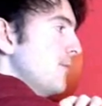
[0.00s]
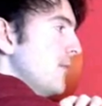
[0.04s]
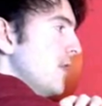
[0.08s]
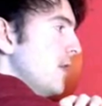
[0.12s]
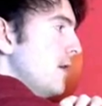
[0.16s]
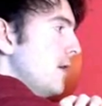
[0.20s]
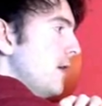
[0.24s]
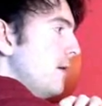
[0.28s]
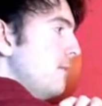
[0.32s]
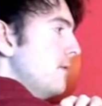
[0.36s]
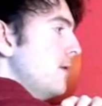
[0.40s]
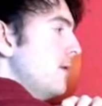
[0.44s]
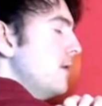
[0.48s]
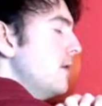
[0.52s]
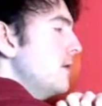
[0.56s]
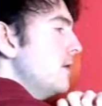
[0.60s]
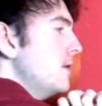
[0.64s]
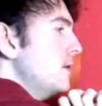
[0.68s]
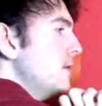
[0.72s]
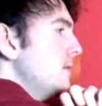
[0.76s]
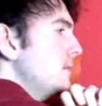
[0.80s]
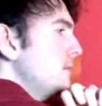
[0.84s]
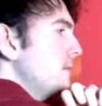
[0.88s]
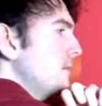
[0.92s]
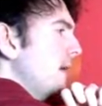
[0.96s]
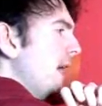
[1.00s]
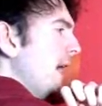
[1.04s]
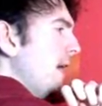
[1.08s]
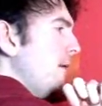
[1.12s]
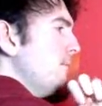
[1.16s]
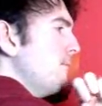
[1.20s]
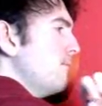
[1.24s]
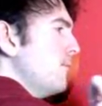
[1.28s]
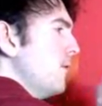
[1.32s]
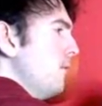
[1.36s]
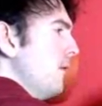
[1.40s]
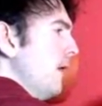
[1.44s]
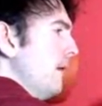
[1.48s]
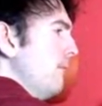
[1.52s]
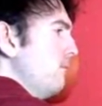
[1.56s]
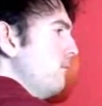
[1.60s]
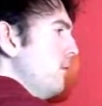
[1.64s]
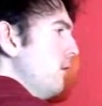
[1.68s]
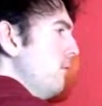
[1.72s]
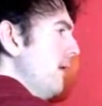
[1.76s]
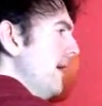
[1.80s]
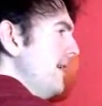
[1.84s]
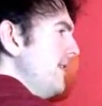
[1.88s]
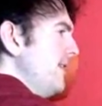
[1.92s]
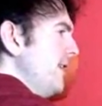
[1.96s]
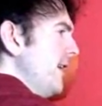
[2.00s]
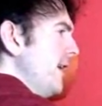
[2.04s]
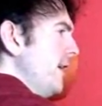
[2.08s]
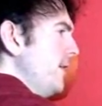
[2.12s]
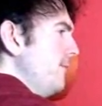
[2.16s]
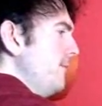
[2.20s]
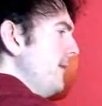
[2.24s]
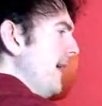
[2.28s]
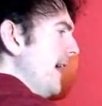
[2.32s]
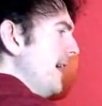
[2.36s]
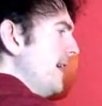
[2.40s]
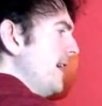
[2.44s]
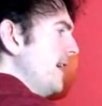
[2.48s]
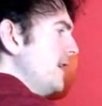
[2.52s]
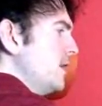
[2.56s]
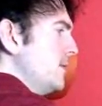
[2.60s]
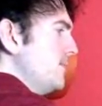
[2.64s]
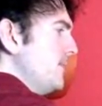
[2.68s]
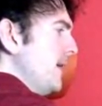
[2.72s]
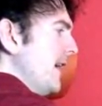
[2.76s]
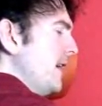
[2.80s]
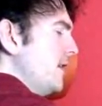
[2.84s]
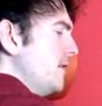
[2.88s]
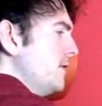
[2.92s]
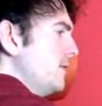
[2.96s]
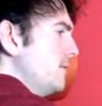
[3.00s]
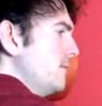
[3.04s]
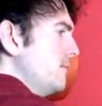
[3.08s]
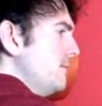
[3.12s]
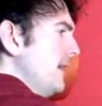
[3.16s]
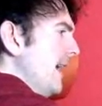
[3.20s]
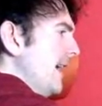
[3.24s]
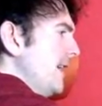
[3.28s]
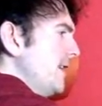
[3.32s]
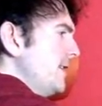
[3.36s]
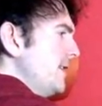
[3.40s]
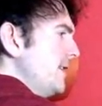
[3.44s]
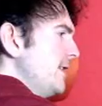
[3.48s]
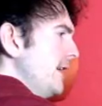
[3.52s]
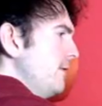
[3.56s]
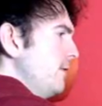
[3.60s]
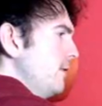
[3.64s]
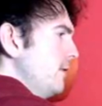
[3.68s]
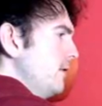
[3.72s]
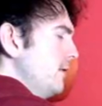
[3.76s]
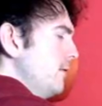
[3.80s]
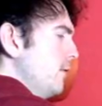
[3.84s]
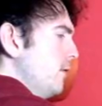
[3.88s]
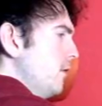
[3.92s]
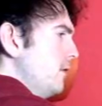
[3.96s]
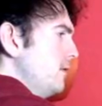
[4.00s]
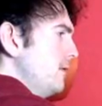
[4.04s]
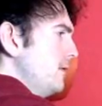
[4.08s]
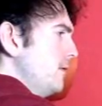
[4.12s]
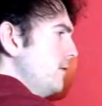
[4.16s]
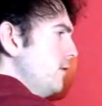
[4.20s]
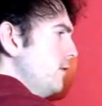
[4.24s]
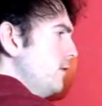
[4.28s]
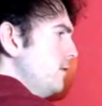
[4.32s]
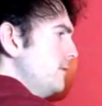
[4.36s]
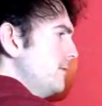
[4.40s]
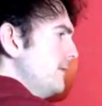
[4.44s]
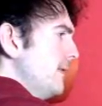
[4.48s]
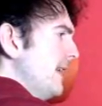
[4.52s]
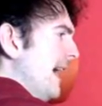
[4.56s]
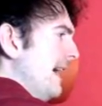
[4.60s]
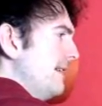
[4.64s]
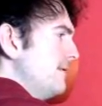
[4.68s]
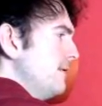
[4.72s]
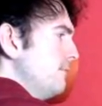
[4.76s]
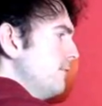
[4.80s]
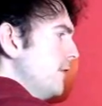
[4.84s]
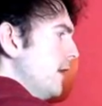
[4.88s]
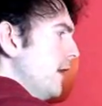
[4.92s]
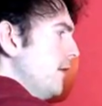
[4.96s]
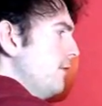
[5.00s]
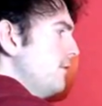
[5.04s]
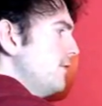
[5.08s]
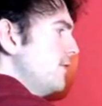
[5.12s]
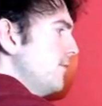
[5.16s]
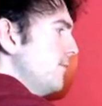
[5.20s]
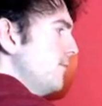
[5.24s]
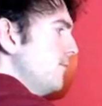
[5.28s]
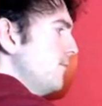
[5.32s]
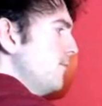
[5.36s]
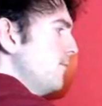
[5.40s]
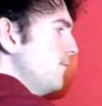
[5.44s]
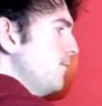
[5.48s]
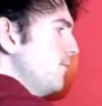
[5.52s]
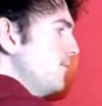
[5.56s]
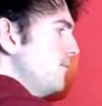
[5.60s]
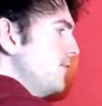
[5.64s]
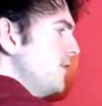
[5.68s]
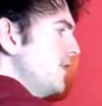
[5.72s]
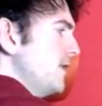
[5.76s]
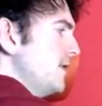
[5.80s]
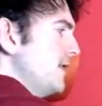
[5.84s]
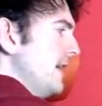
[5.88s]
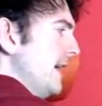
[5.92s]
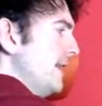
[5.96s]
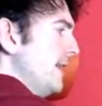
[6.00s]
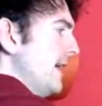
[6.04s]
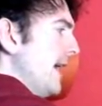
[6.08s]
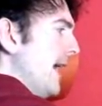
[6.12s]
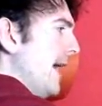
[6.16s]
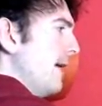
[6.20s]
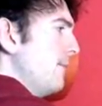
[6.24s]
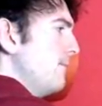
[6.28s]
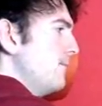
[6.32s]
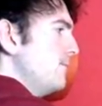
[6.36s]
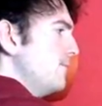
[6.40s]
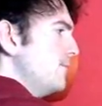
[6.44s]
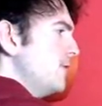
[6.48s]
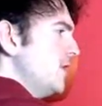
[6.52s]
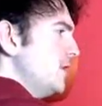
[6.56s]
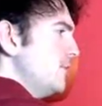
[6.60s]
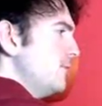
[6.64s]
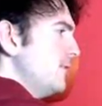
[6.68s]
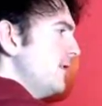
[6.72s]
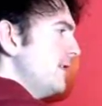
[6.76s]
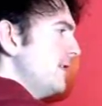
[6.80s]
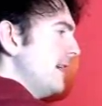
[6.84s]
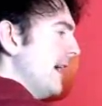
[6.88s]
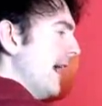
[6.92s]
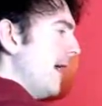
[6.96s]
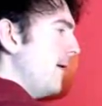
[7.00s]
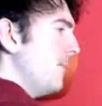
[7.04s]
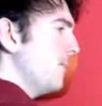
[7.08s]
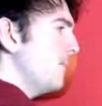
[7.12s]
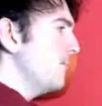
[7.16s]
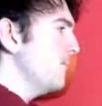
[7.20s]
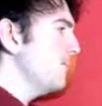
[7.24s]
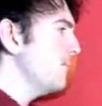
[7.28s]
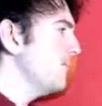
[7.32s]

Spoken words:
Yeah. But when do you think it should be? Next year or down the road? Just say that. Just do that.